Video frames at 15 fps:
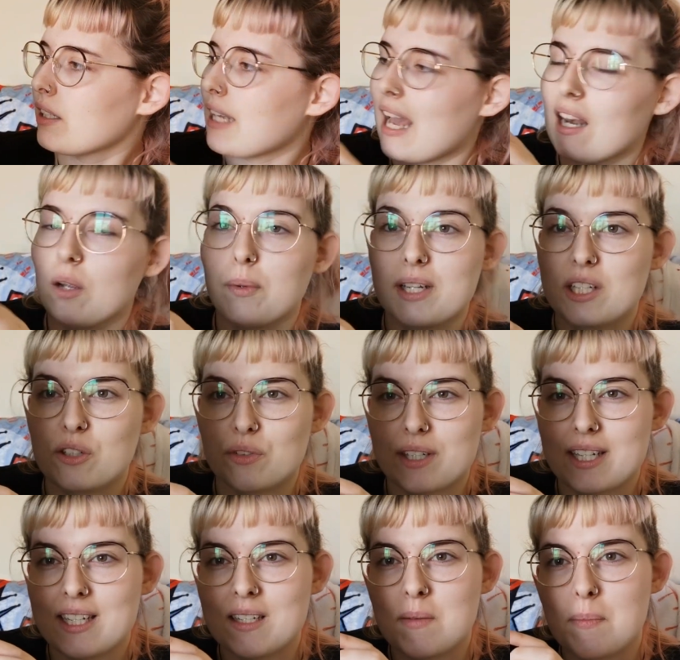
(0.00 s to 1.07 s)
yellowy
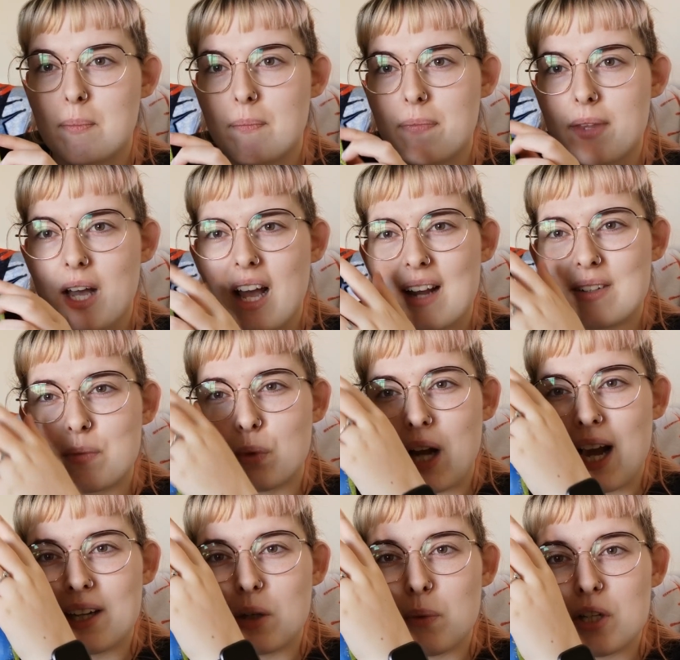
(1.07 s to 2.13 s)
green. I
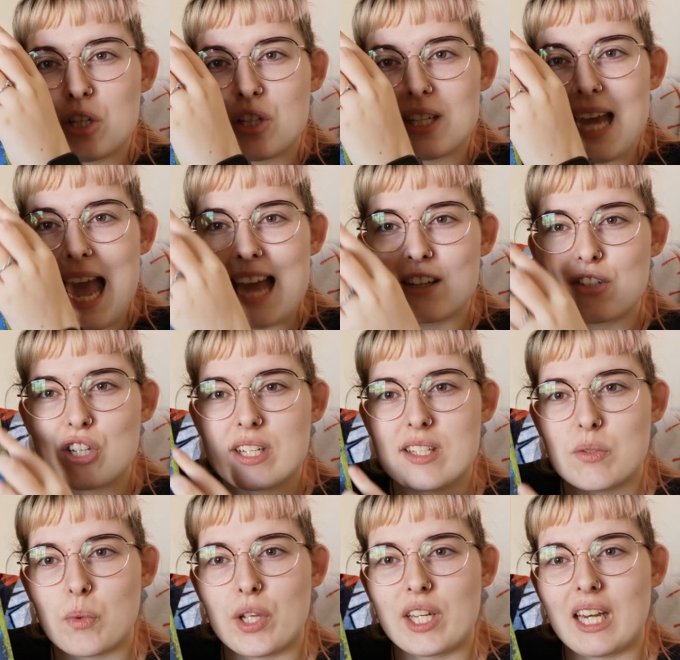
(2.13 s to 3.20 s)
kind of wish the
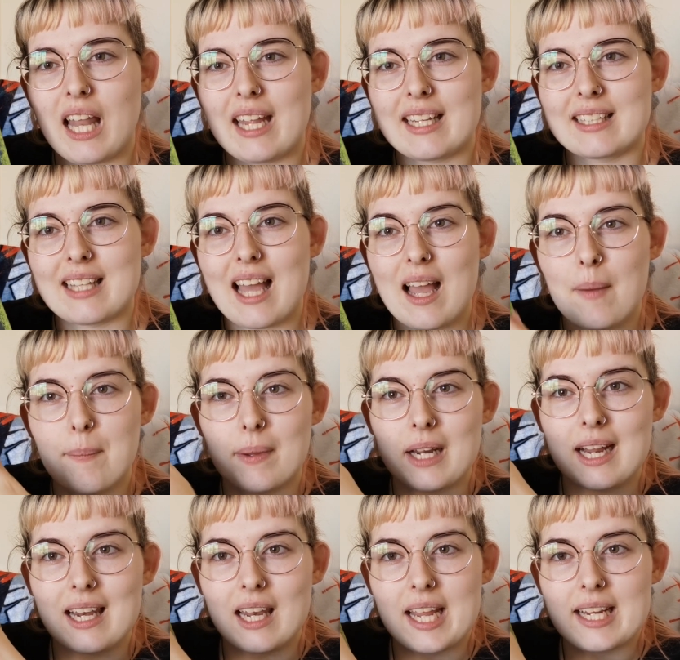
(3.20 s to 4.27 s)
edges weren't like that, but
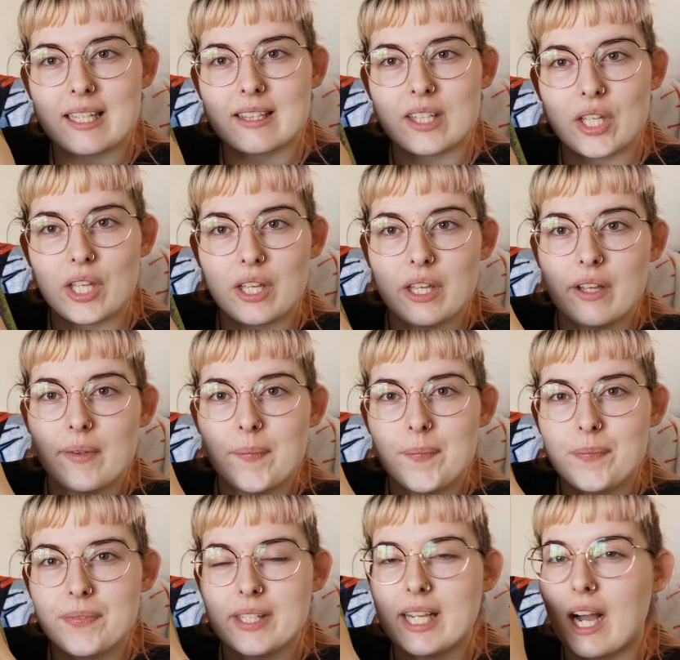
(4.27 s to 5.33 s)
I like the
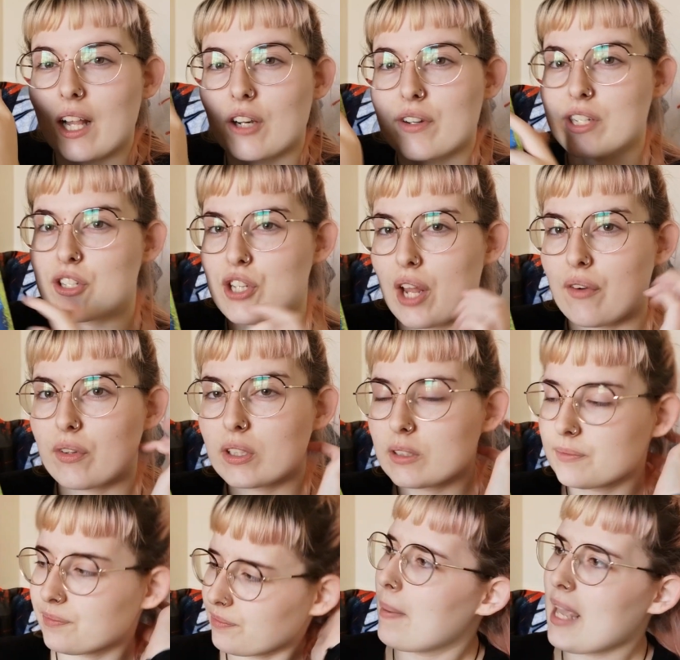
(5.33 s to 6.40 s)
colour in
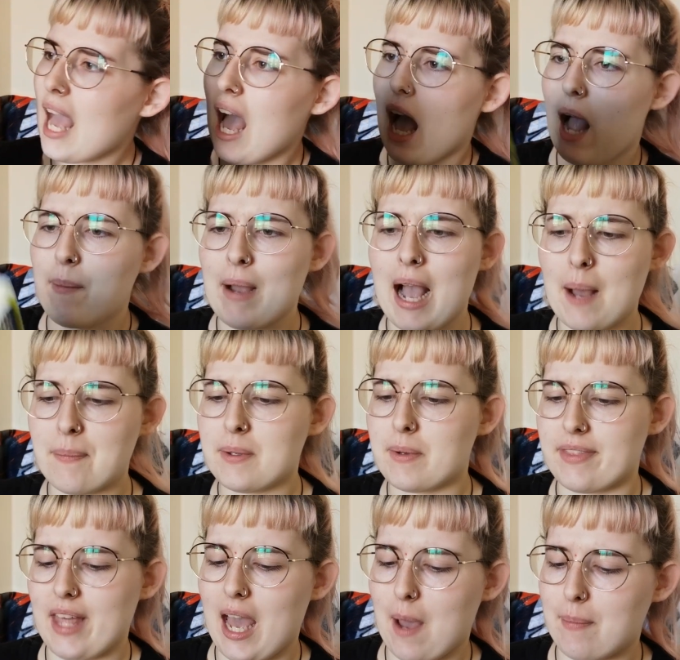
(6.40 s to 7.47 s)
general. But yeah, I'm happy
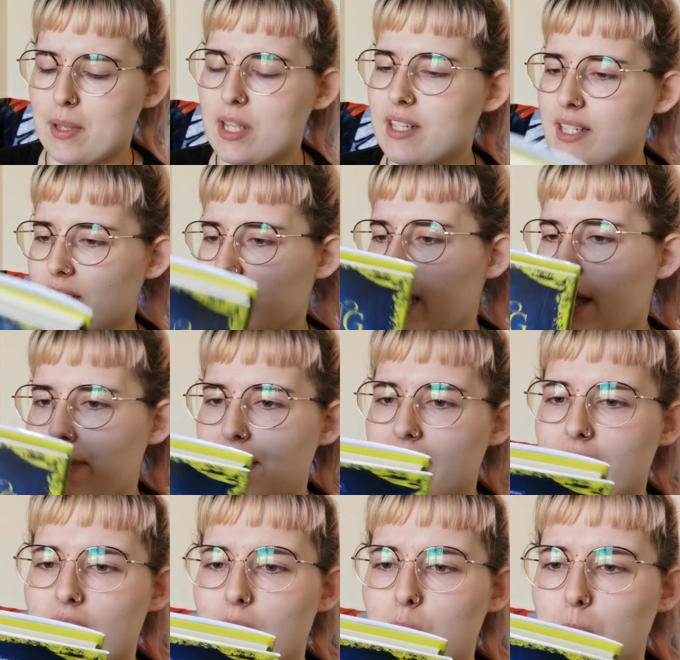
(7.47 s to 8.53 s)
with that personally. I
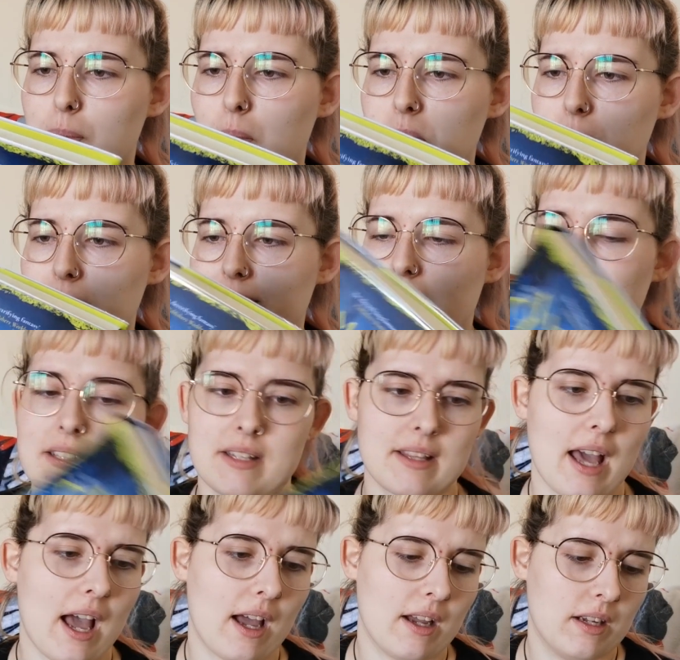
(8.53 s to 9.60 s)
think I will probably get to
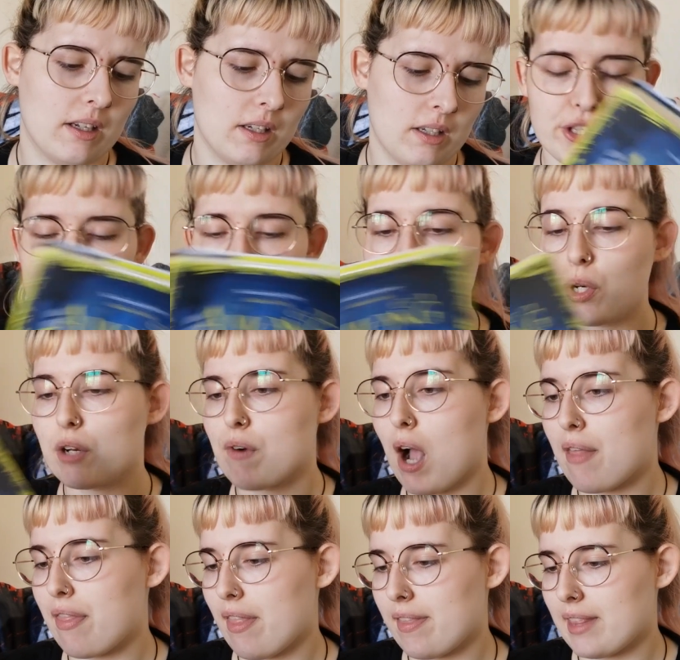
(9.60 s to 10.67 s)
that sooner
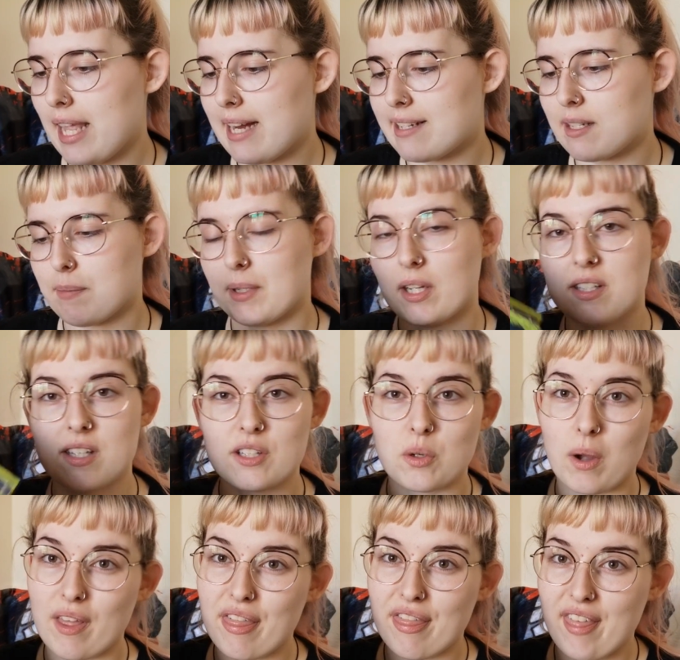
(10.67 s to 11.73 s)
rather than later because it's
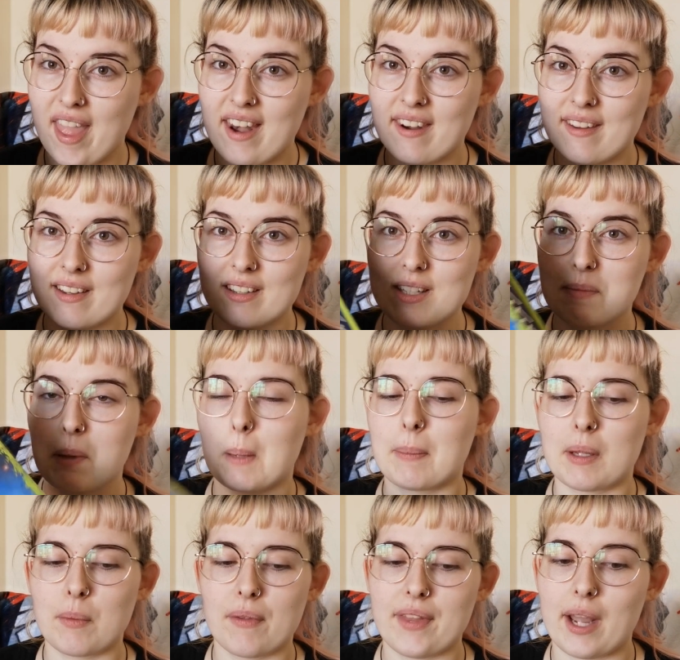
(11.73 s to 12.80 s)
quite thin. It's
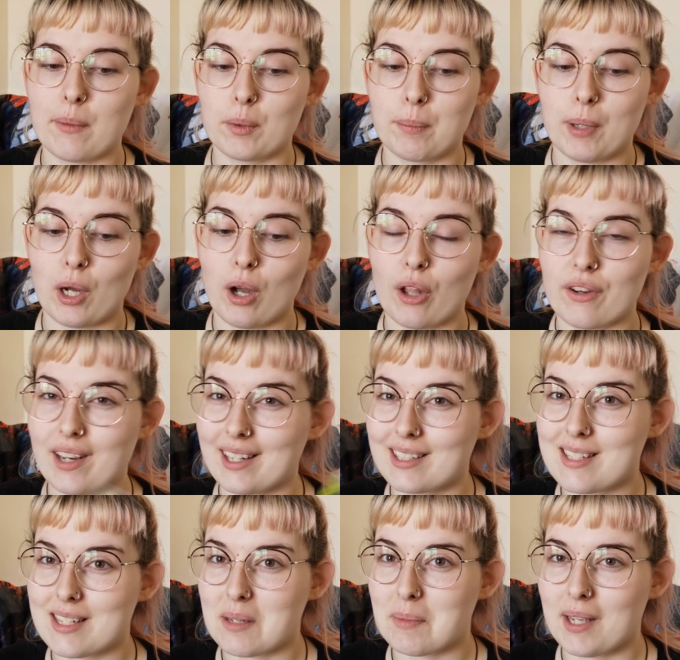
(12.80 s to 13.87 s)
probably one that I will put on
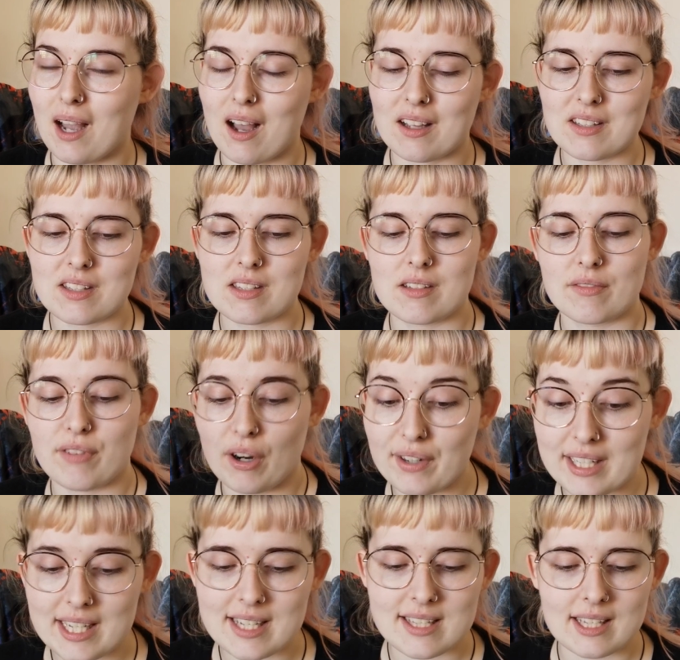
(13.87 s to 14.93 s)
like TBRs
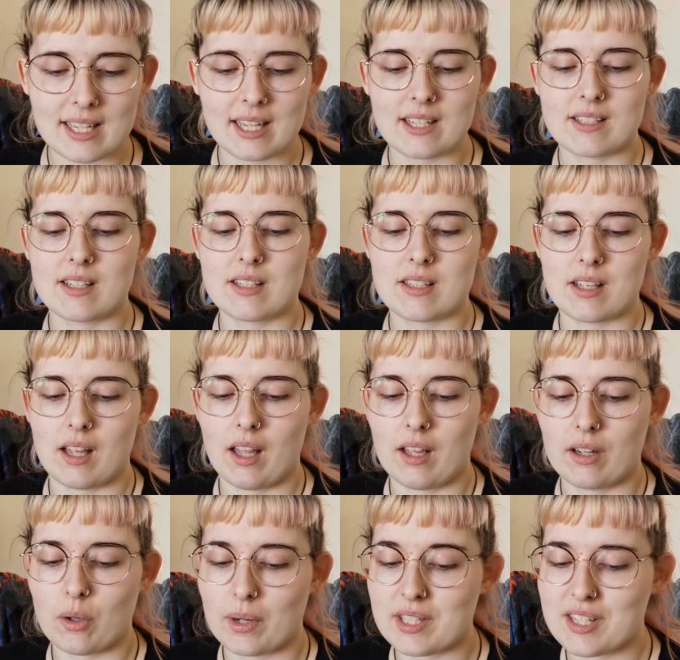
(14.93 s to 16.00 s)
very easily because it's
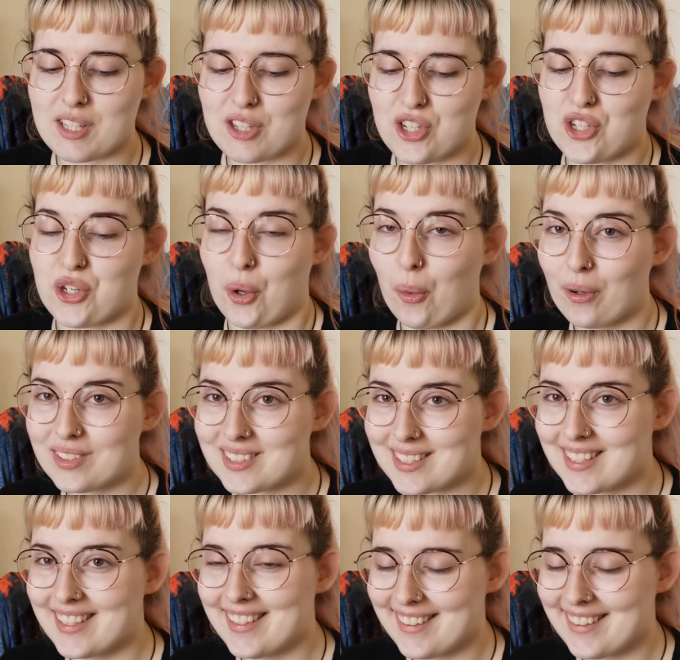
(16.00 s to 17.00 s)
quite short.